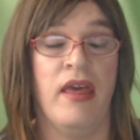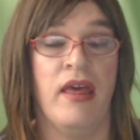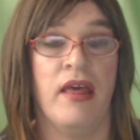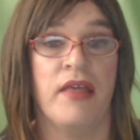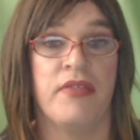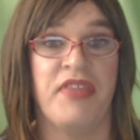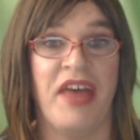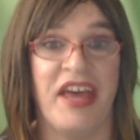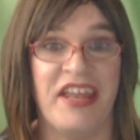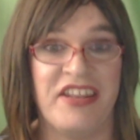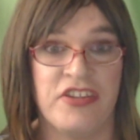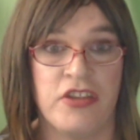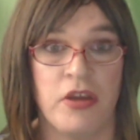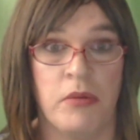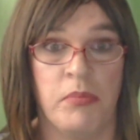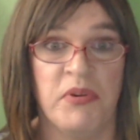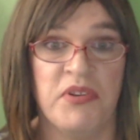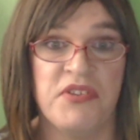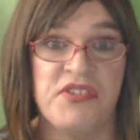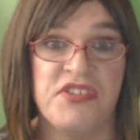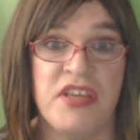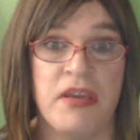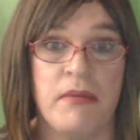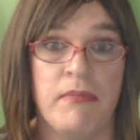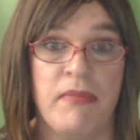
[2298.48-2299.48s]
That
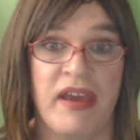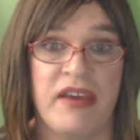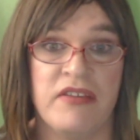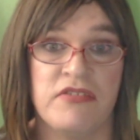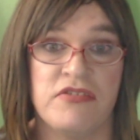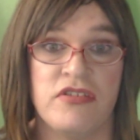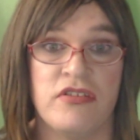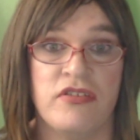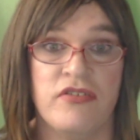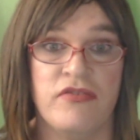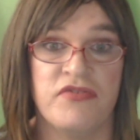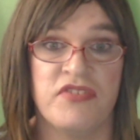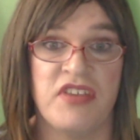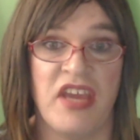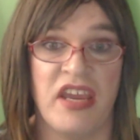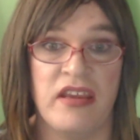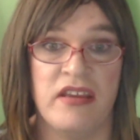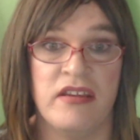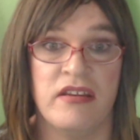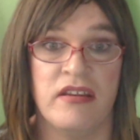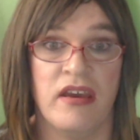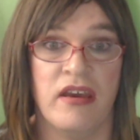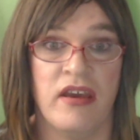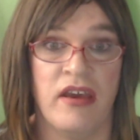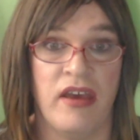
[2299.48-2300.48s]
doubles the amount of
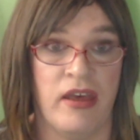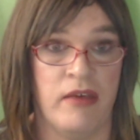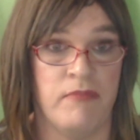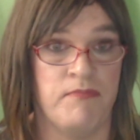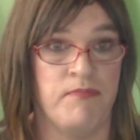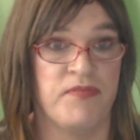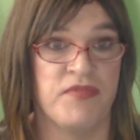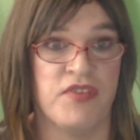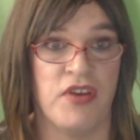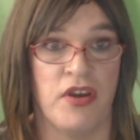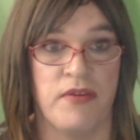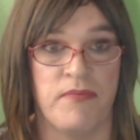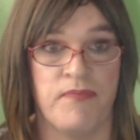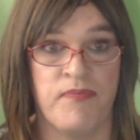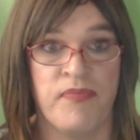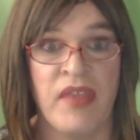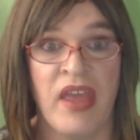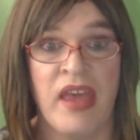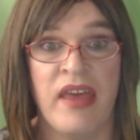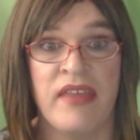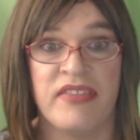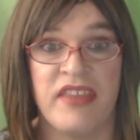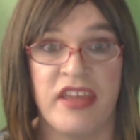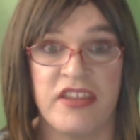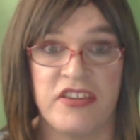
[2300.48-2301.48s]

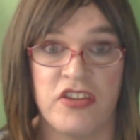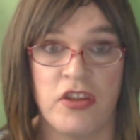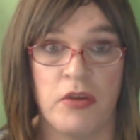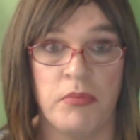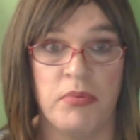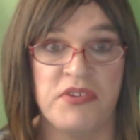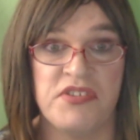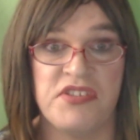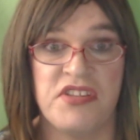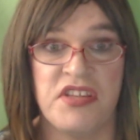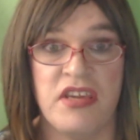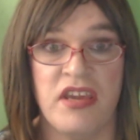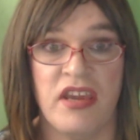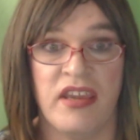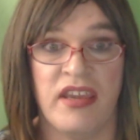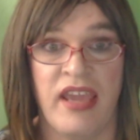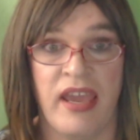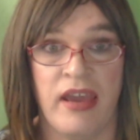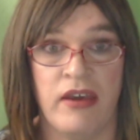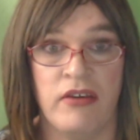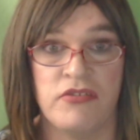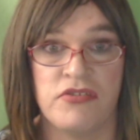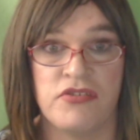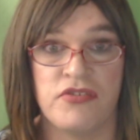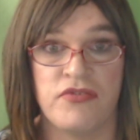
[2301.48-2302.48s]
that doubles the
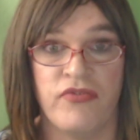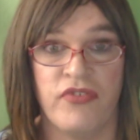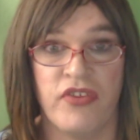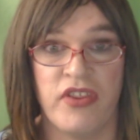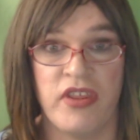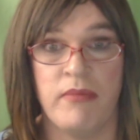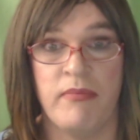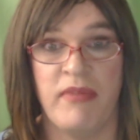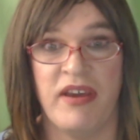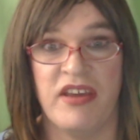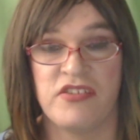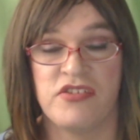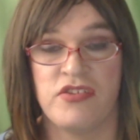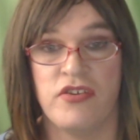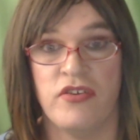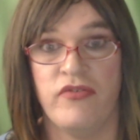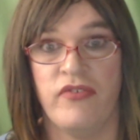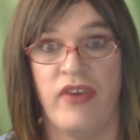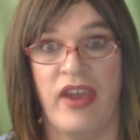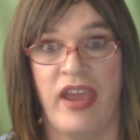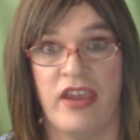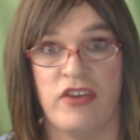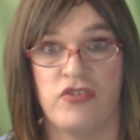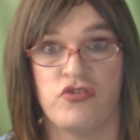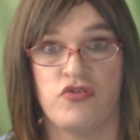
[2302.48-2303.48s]
accounts for the amount of
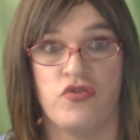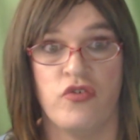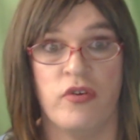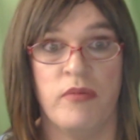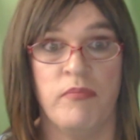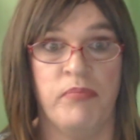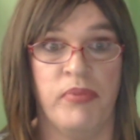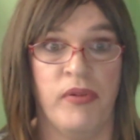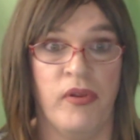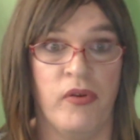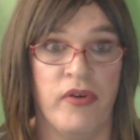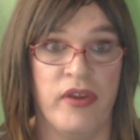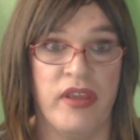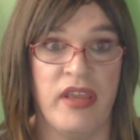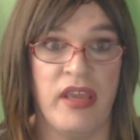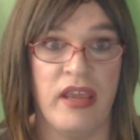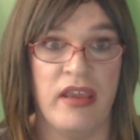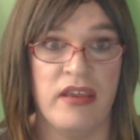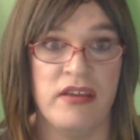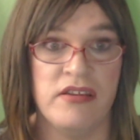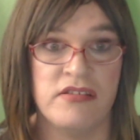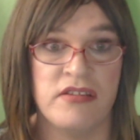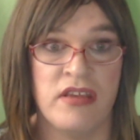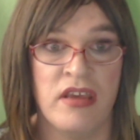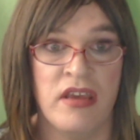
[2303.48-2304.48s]
extra
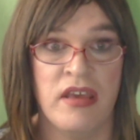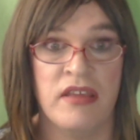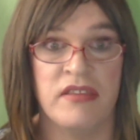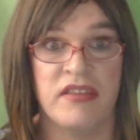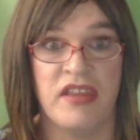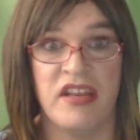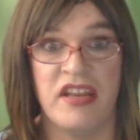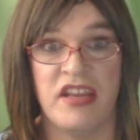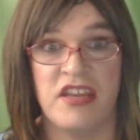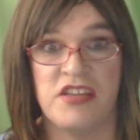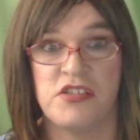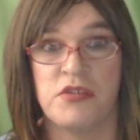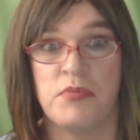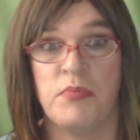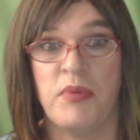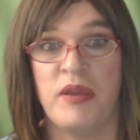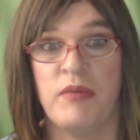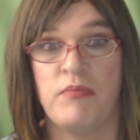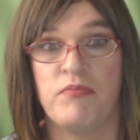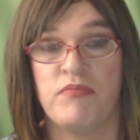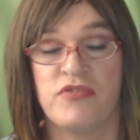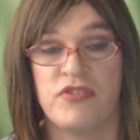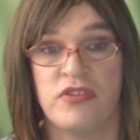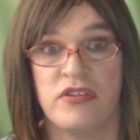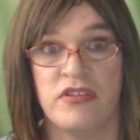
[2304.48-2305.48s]
employees that needs
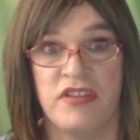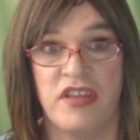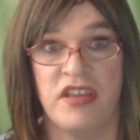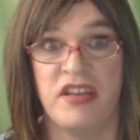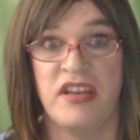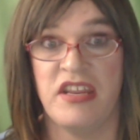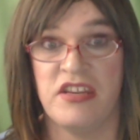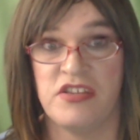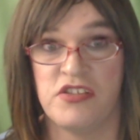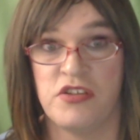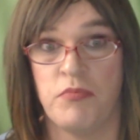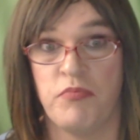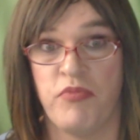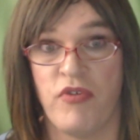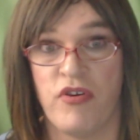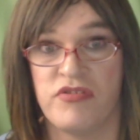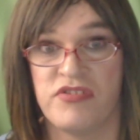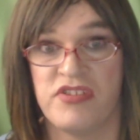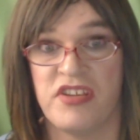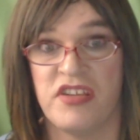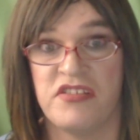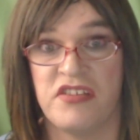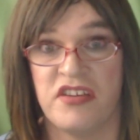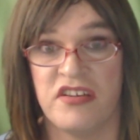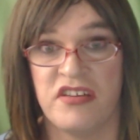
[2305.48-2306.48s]
to
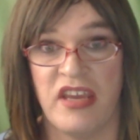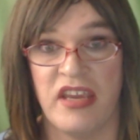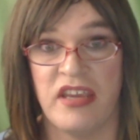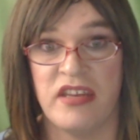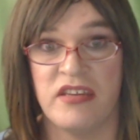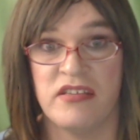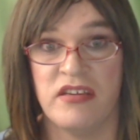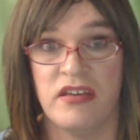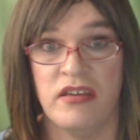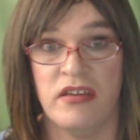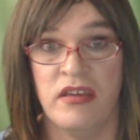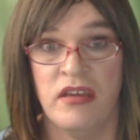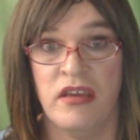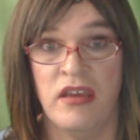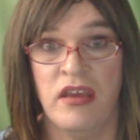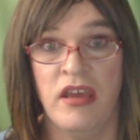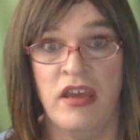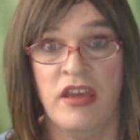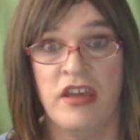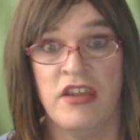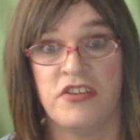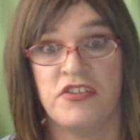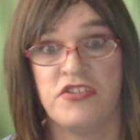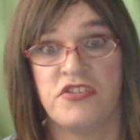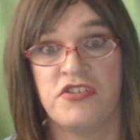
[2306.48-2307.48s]
process the data,
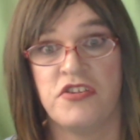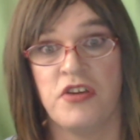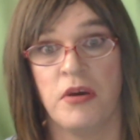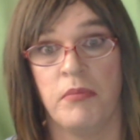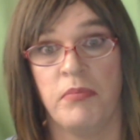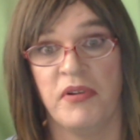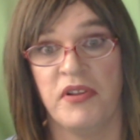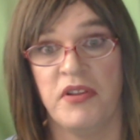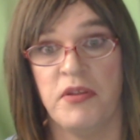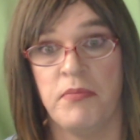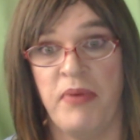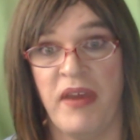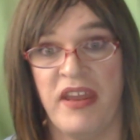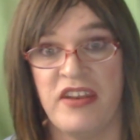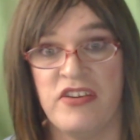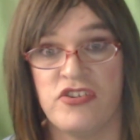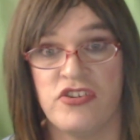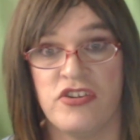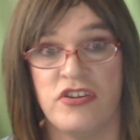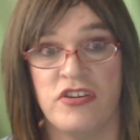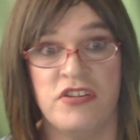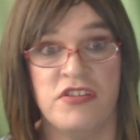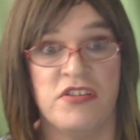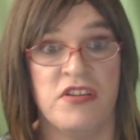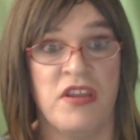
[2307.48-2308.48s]
double the
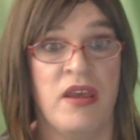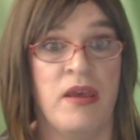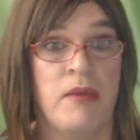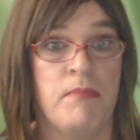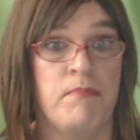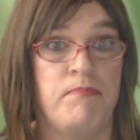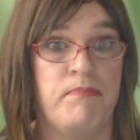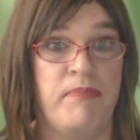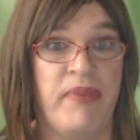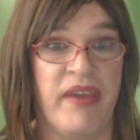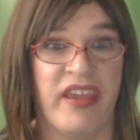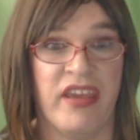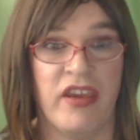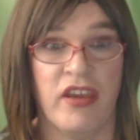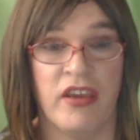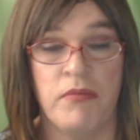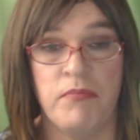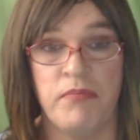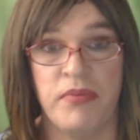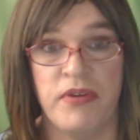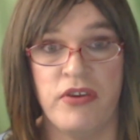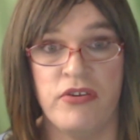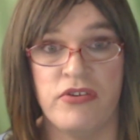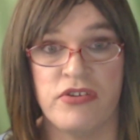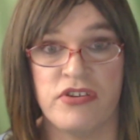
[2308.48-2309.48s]
pensions, bigger
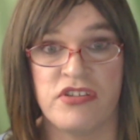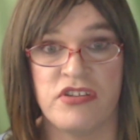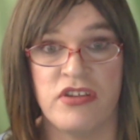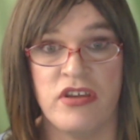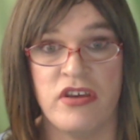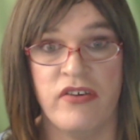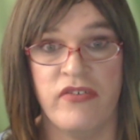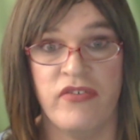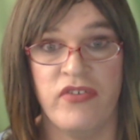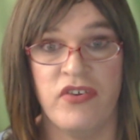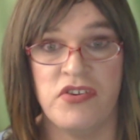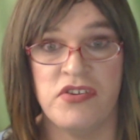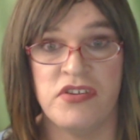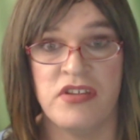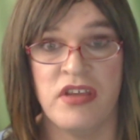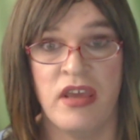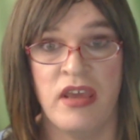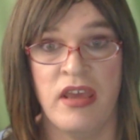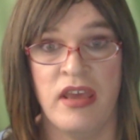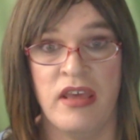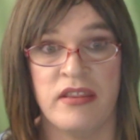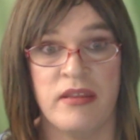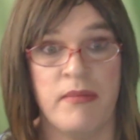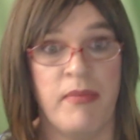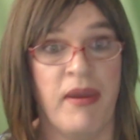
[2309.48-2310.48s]
computer servers.
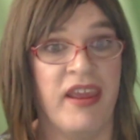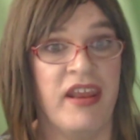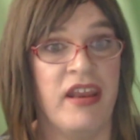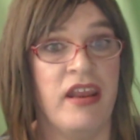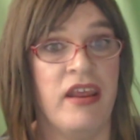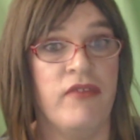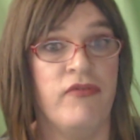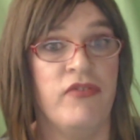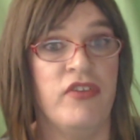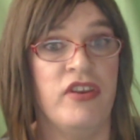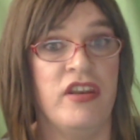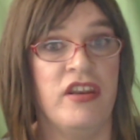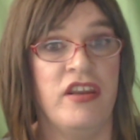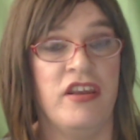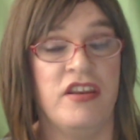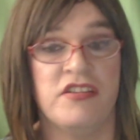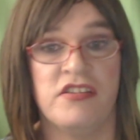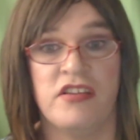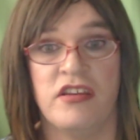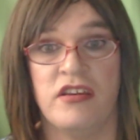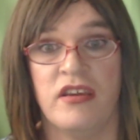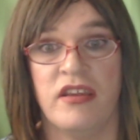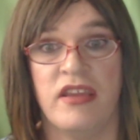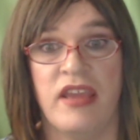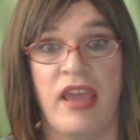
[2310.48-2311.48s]
They may even need
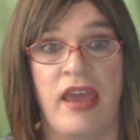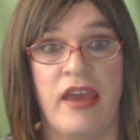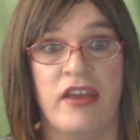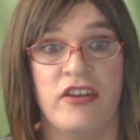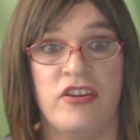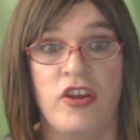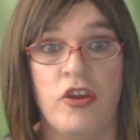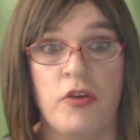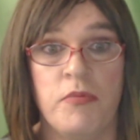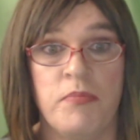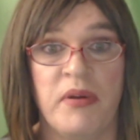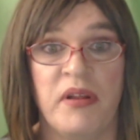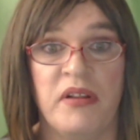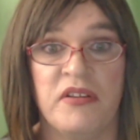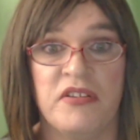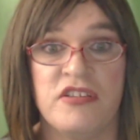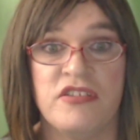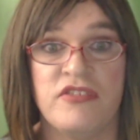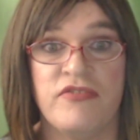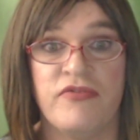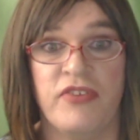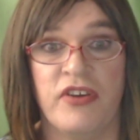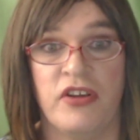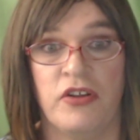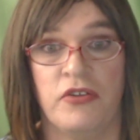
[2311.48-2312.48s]
to get a new building
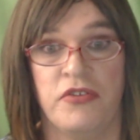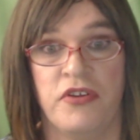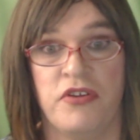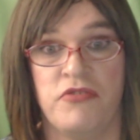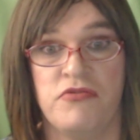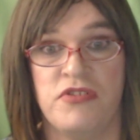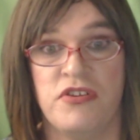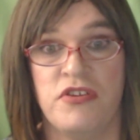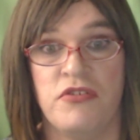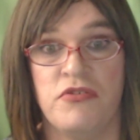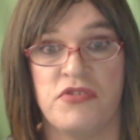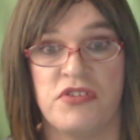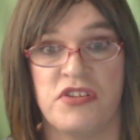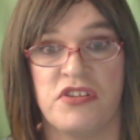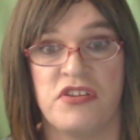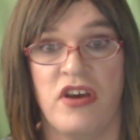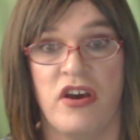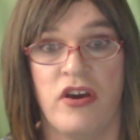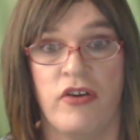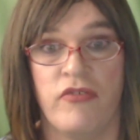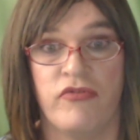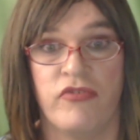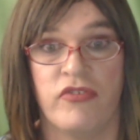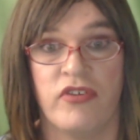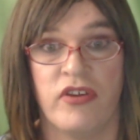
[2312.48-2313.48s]
to fit all those new
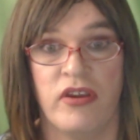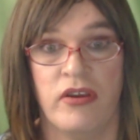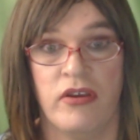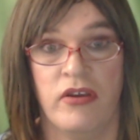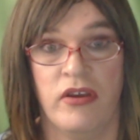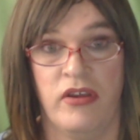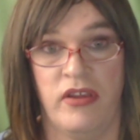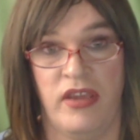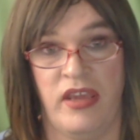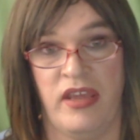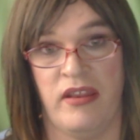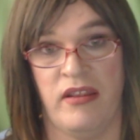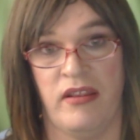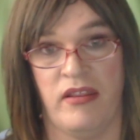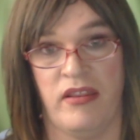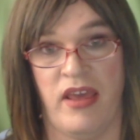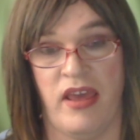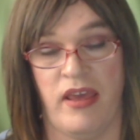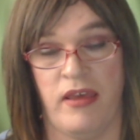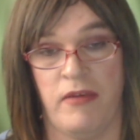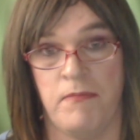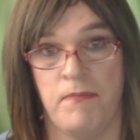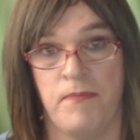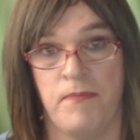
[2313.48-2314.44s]
staff in there.